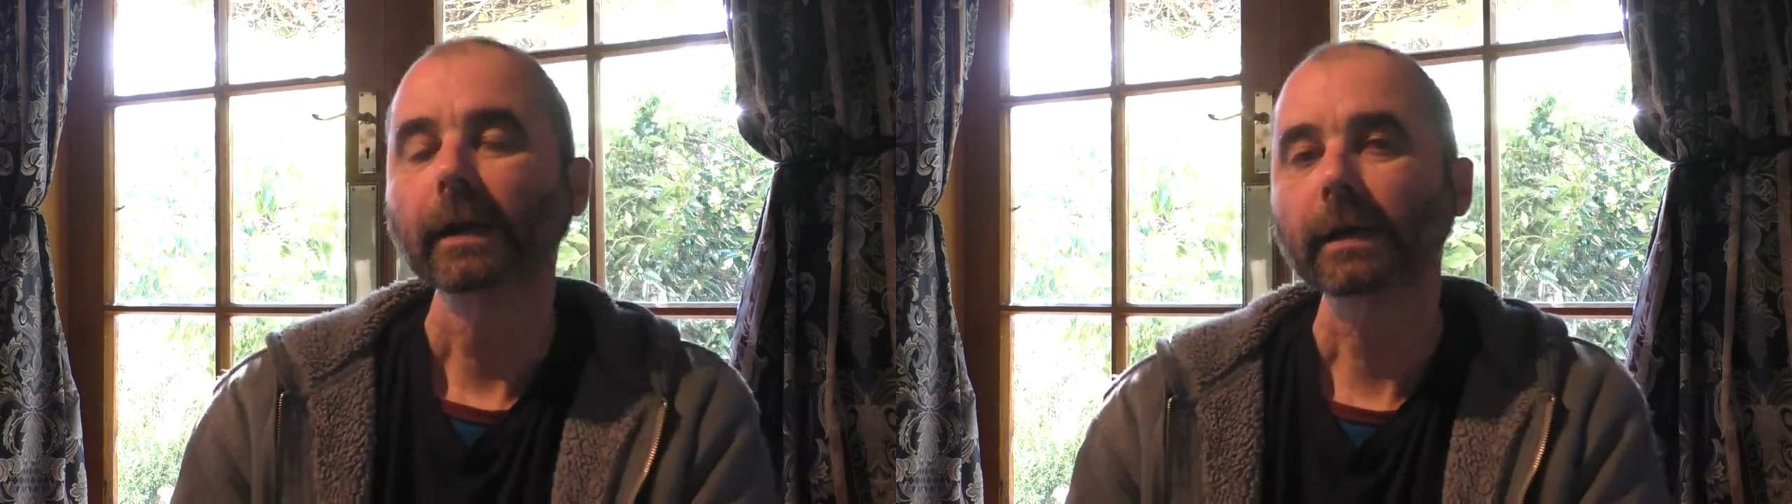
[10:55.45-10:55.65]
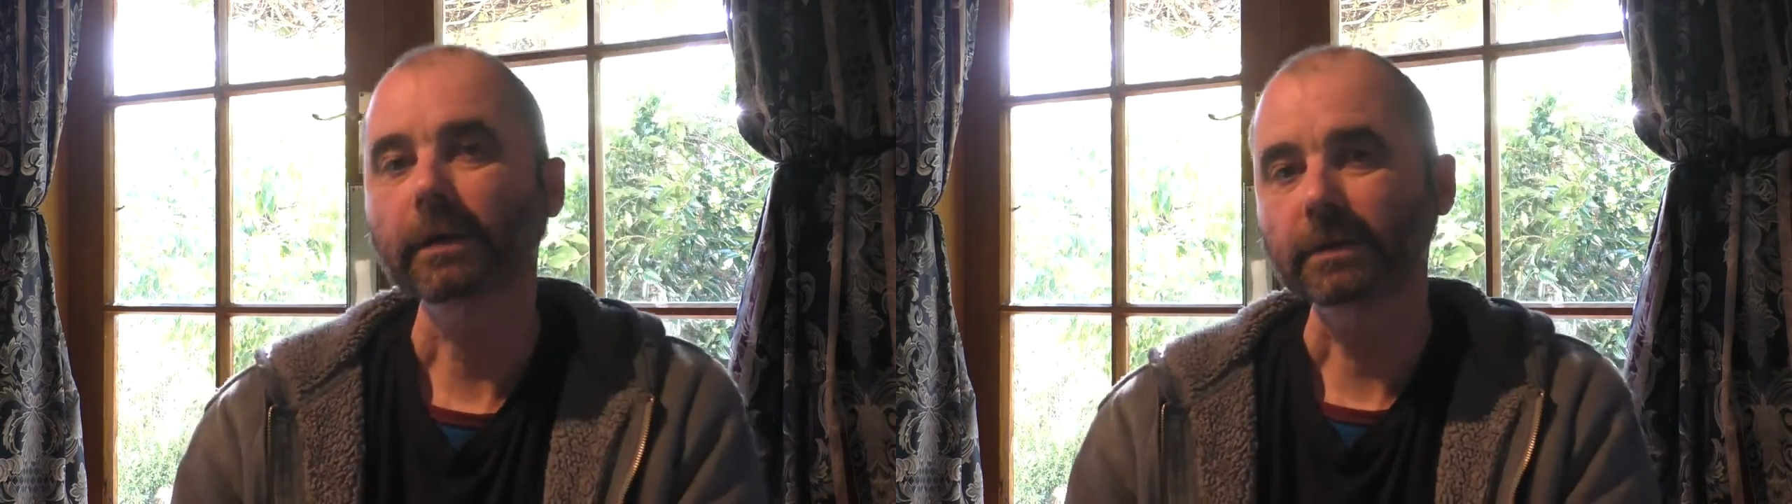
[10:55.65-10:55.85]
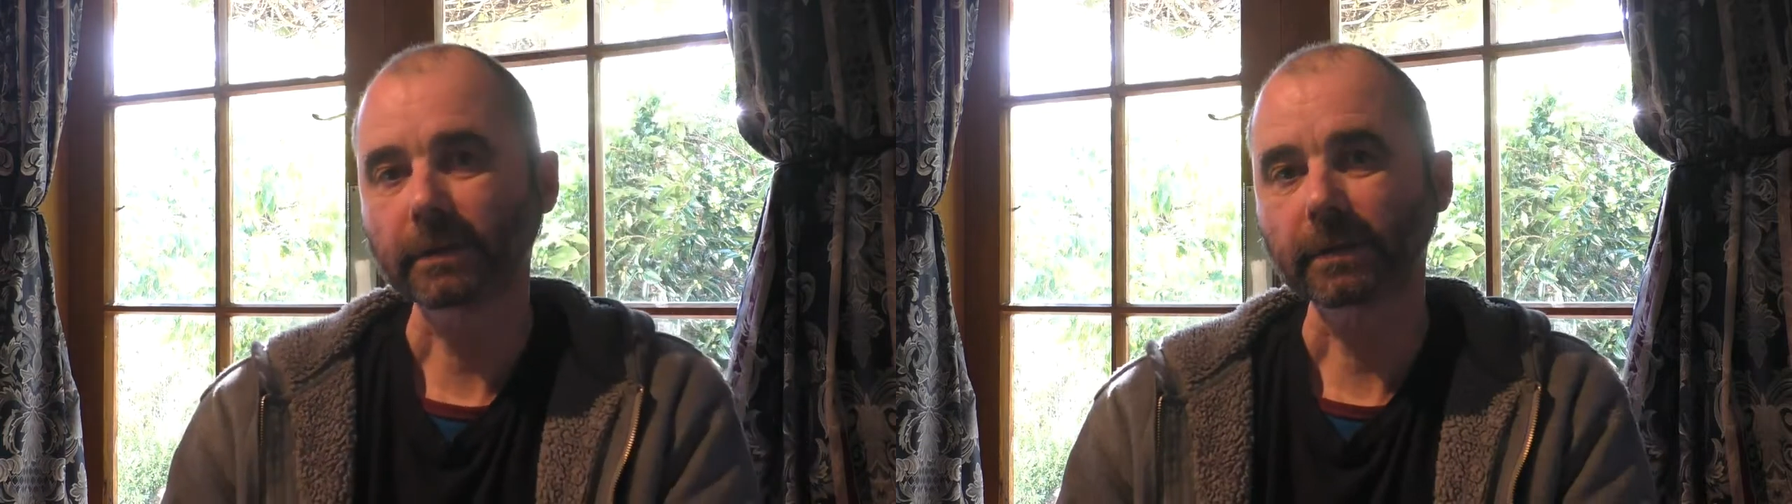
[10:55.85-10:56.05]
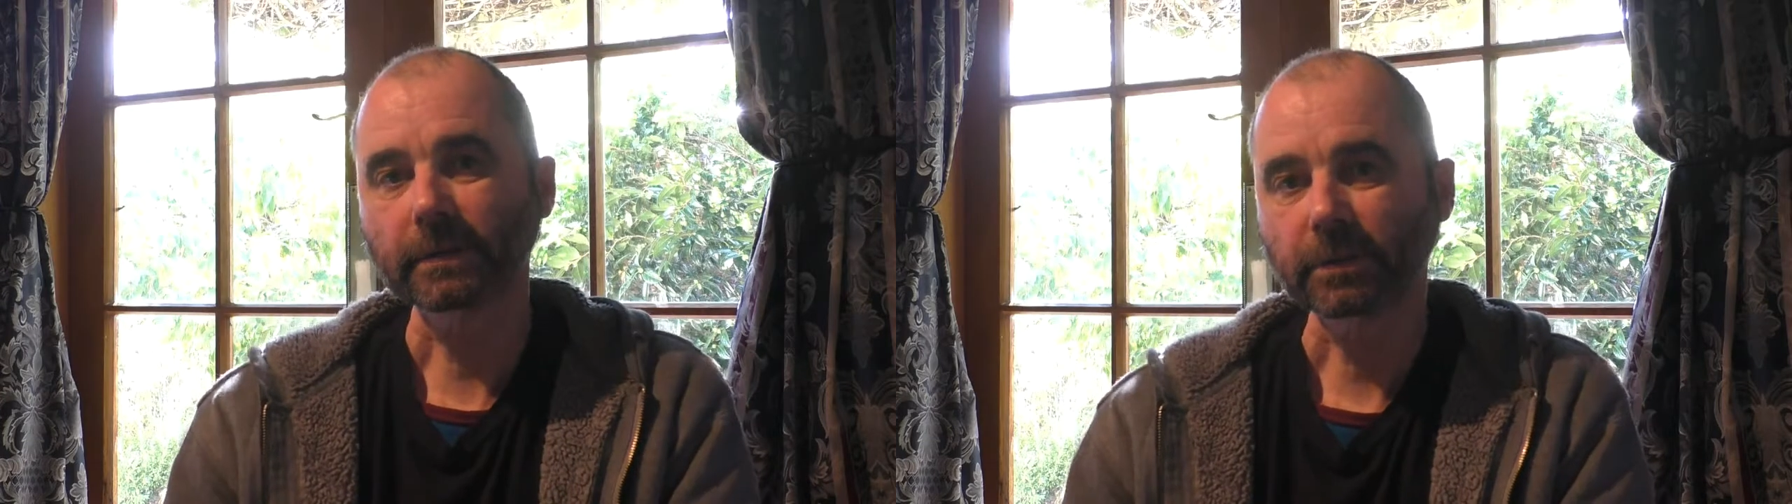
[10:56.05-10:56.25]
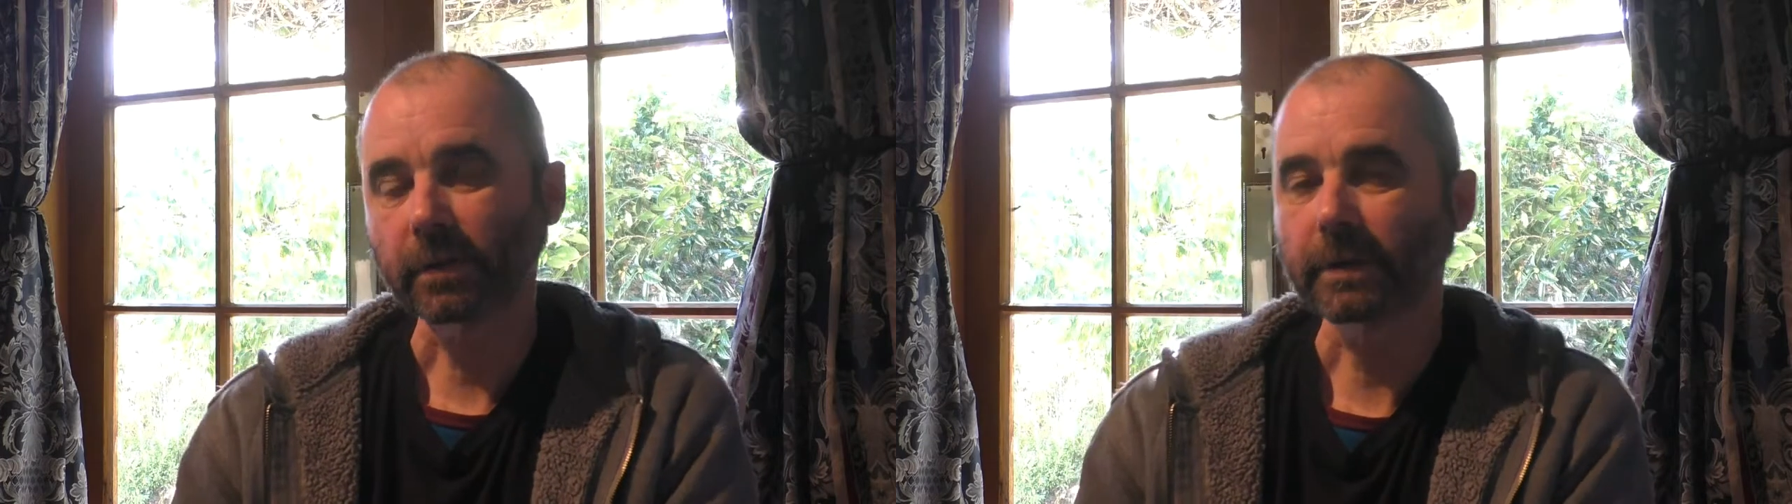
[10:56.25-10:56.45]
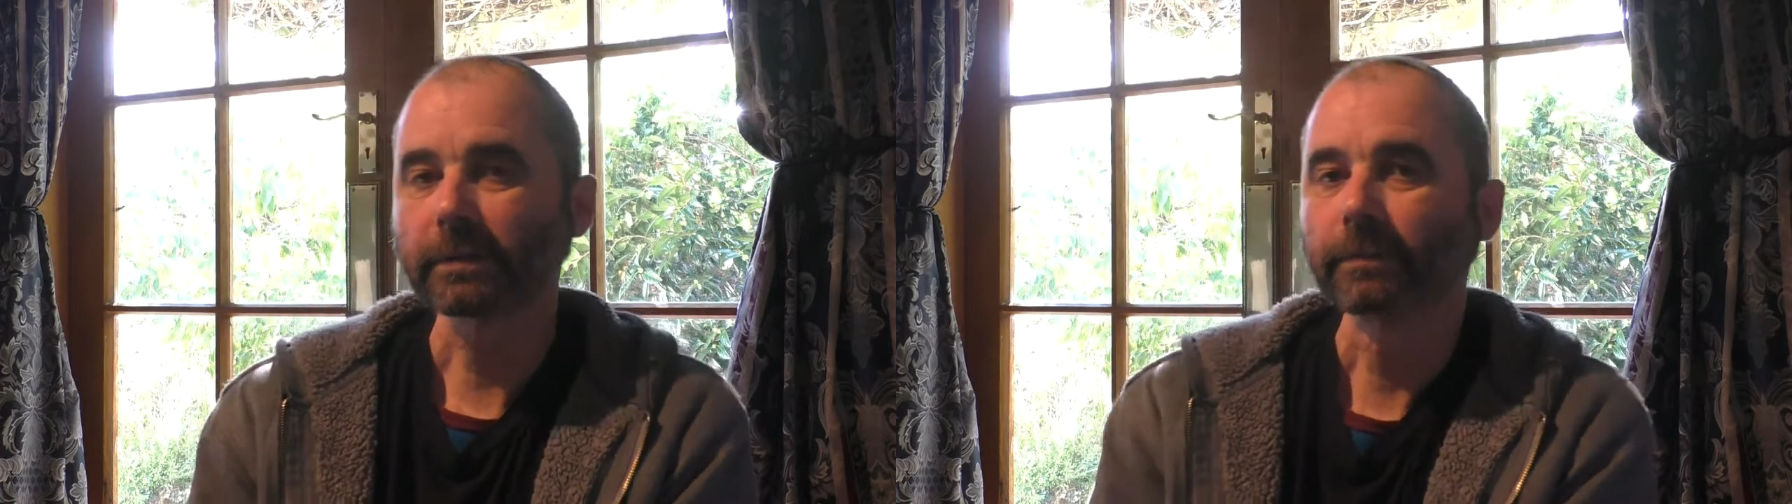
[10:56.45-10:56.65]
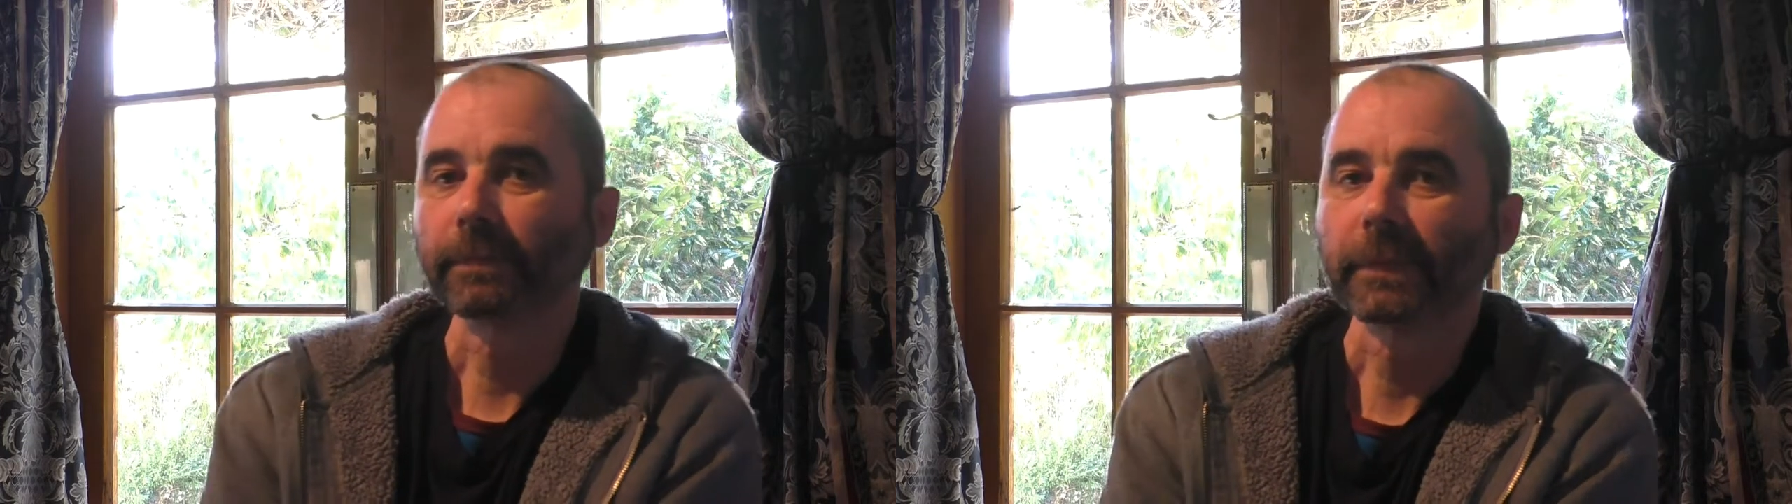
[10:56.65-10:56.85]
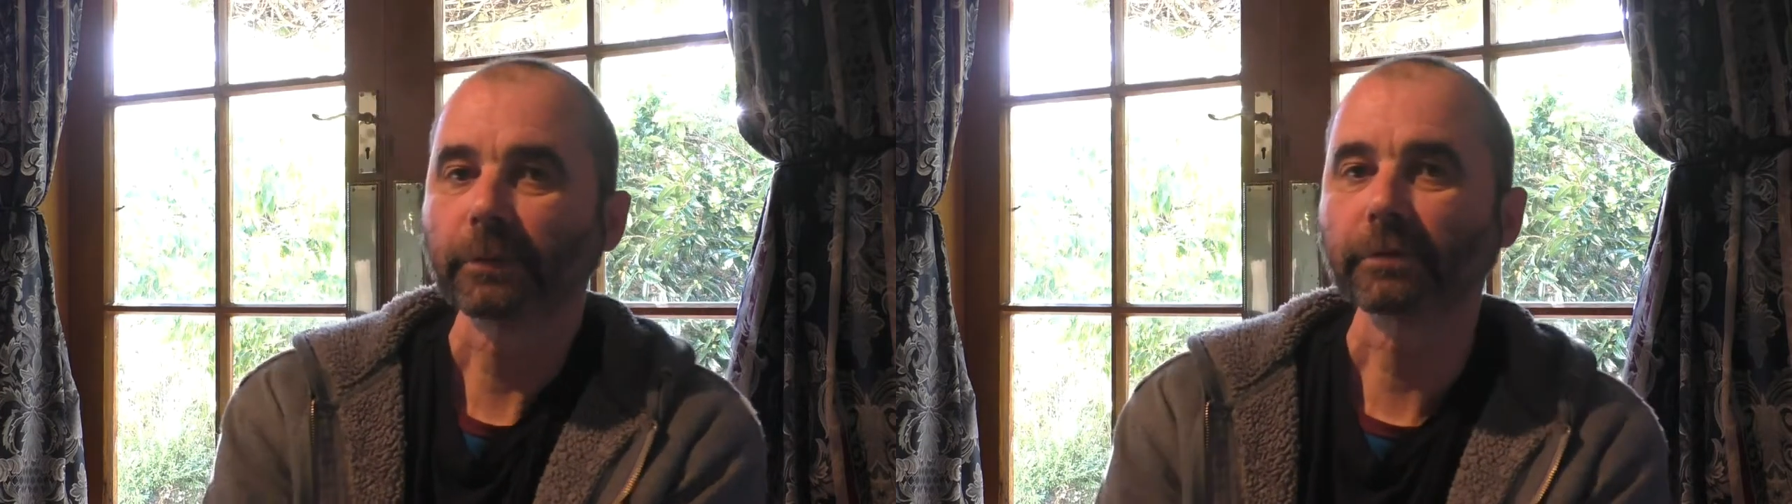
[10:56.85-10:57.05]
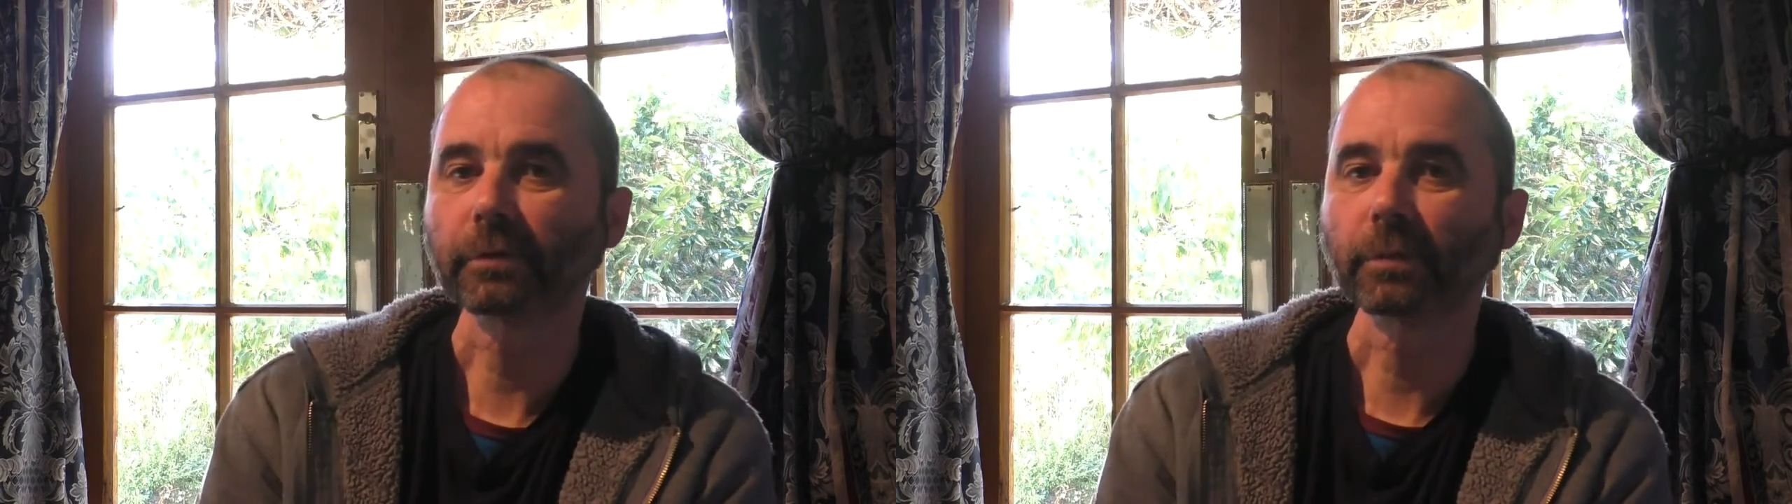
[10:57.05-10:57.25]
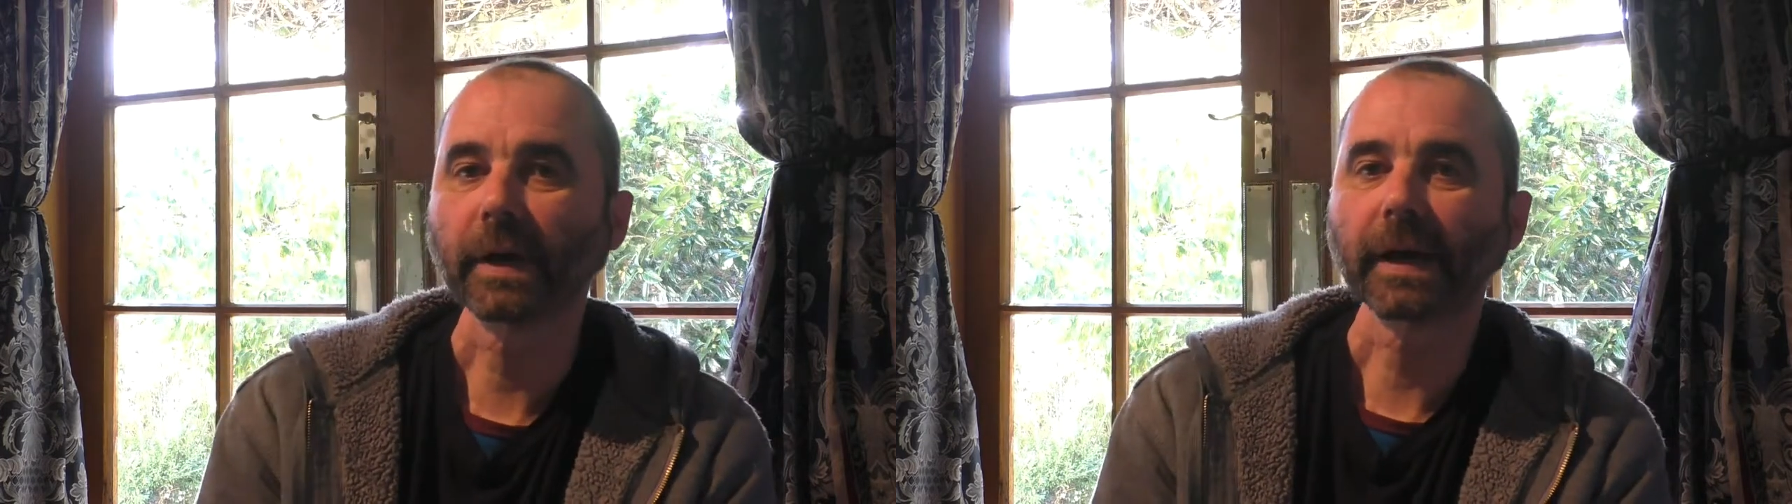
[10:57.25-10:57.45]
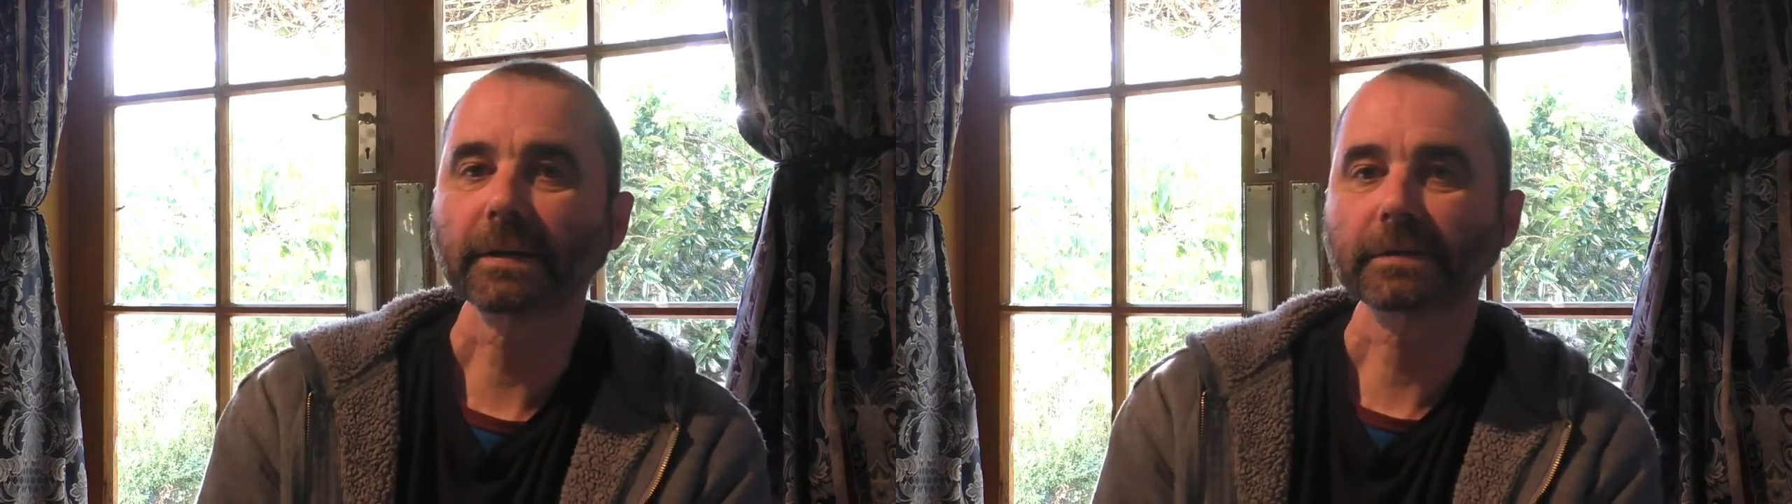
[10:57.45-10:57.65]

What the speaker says: how I was going to try and do a few parts